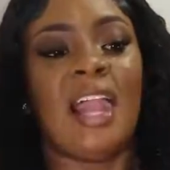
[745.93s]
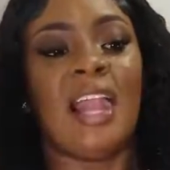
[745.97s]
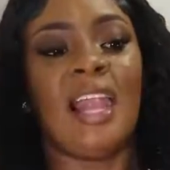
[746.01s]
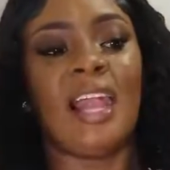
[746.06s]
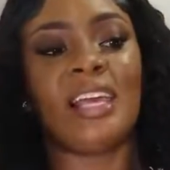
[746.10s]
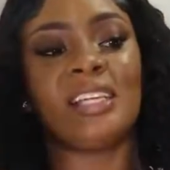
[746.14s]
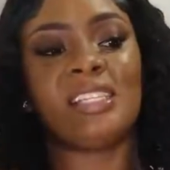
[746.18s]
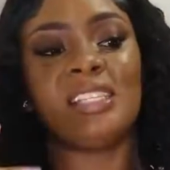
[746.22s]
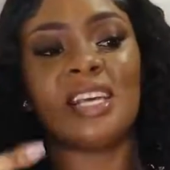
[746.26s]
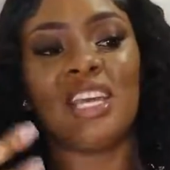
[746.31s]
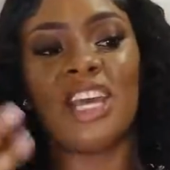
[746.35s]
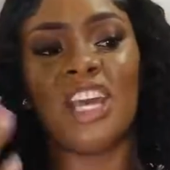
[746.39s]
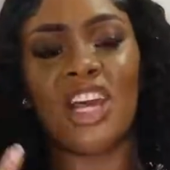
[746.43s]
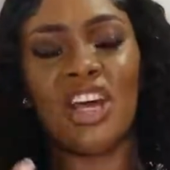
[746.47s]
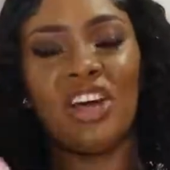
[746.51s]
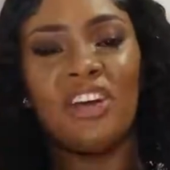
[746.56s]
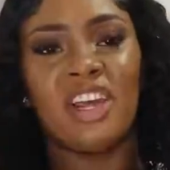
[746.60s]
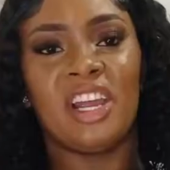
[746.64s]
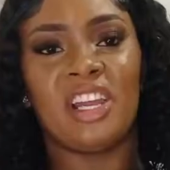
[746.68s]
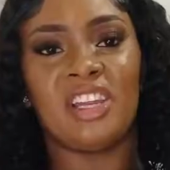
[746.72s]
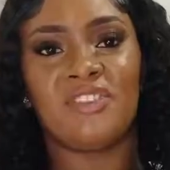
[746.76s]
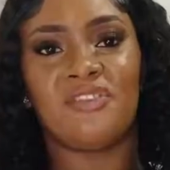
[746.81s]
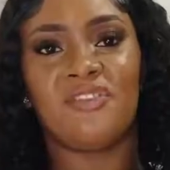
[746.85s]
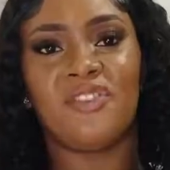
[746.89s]
Let's hear
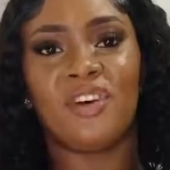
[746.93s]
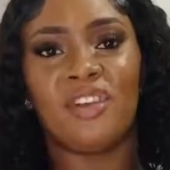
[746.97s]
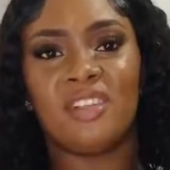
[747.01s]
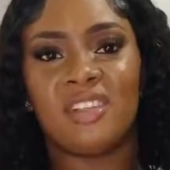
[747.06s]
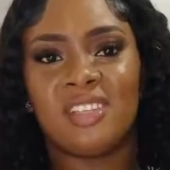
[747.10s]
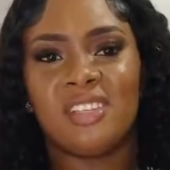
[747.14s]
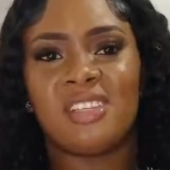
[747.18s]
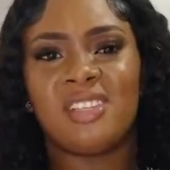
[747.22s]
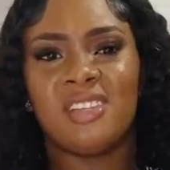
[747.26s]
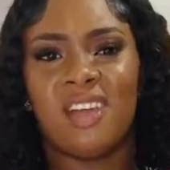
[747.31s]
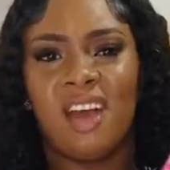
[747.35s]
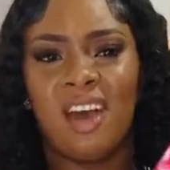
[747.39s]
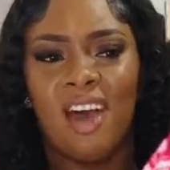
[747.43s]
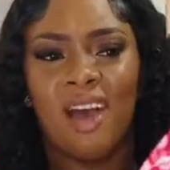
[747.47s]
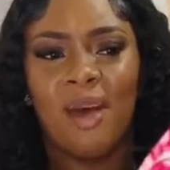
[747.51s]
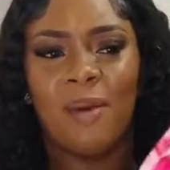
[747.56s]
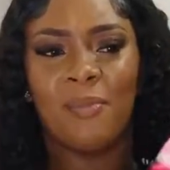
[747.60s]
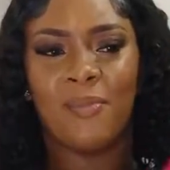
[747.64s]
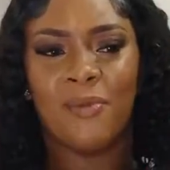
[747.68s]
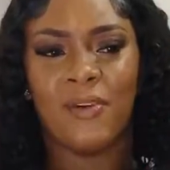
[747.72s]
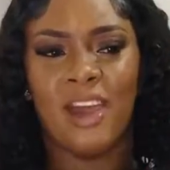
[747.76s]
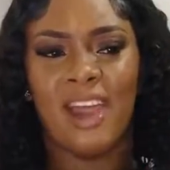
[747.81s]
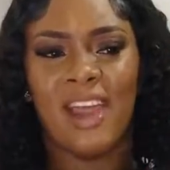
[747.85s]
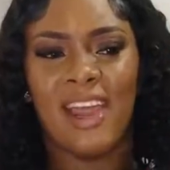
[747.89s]
it for this
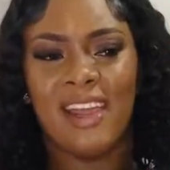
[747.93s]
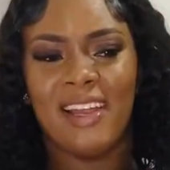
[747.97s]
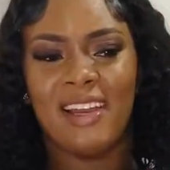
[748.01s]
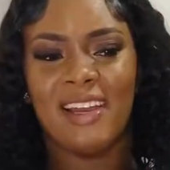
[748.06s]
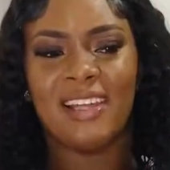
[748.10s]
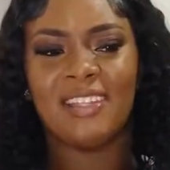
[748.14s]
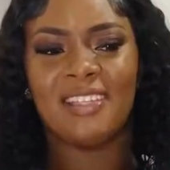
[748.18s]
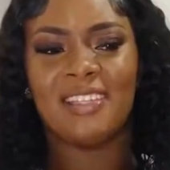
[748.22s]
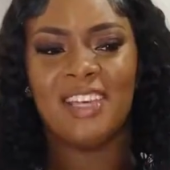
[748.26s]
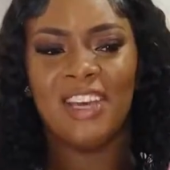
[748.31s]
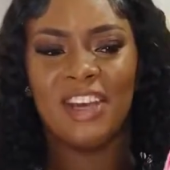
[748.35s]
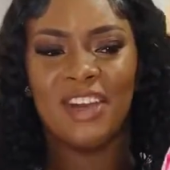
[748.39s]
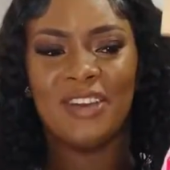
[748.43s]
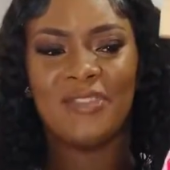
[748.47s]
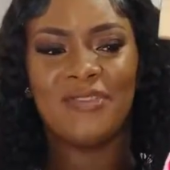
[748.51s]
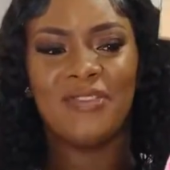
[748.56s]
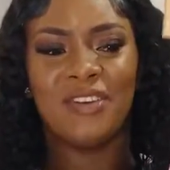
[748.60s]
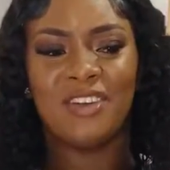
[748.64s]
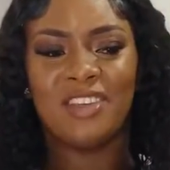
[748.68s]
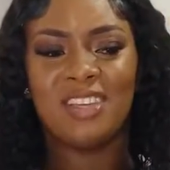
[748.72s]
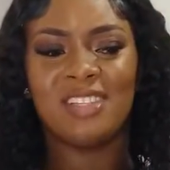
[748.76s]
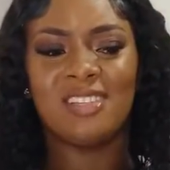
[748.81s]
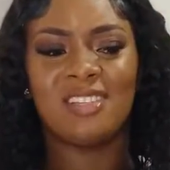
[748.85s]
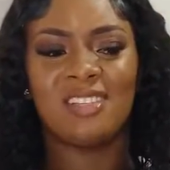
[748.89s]
top, right? Let's hear it for
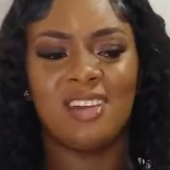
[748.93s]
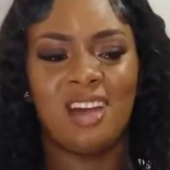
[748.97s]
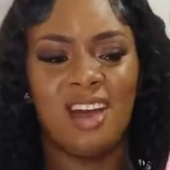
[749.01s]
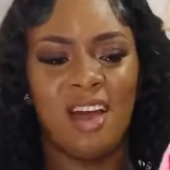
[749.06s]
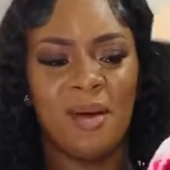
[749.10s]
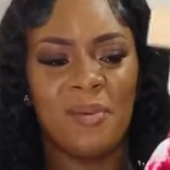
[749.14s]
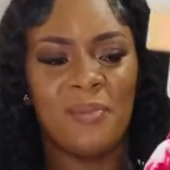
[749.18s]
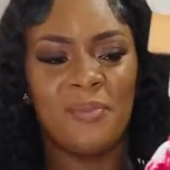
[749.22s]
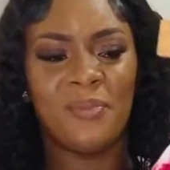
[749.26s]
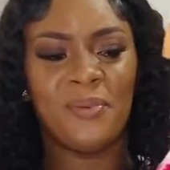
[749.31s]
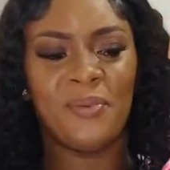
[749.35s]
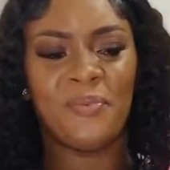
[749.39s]
this top.